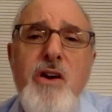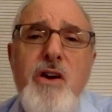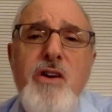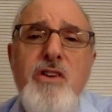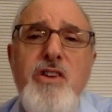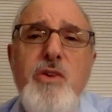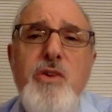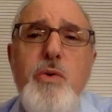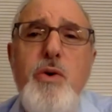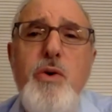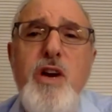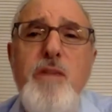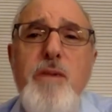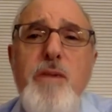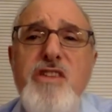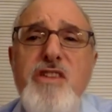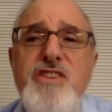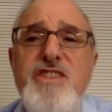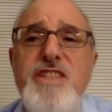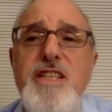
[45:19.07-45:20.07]
Aren't you worried
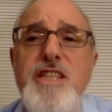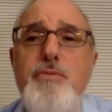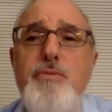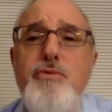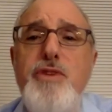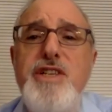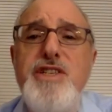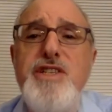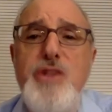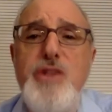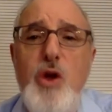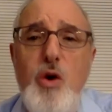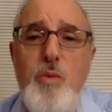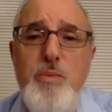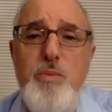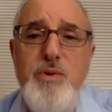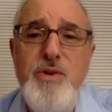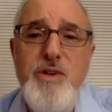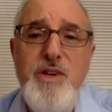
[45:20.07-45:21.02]
about the slippery slope?